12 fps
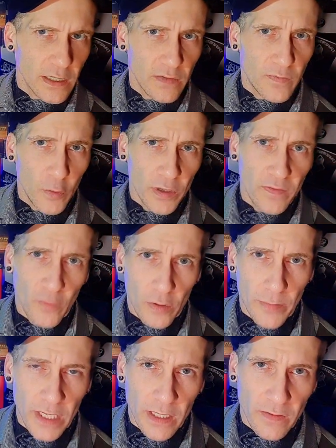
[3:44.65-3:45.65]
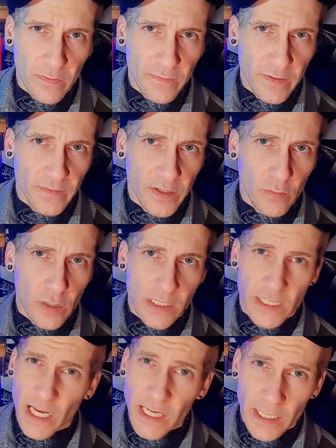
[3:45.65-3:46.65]
the 44 minute and 51
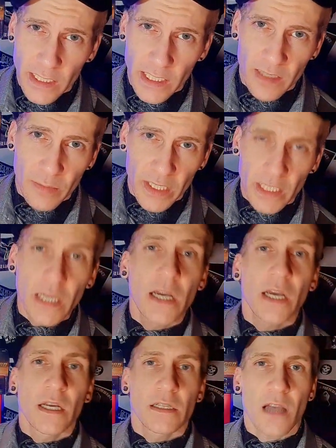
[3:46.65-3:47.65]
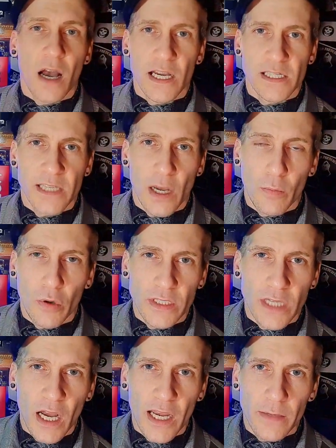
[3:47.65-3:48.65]
second EP, Die Soundboy
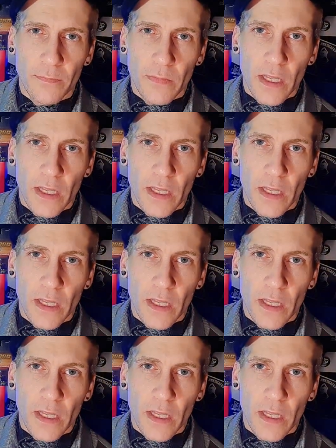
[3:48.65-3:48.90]
Die.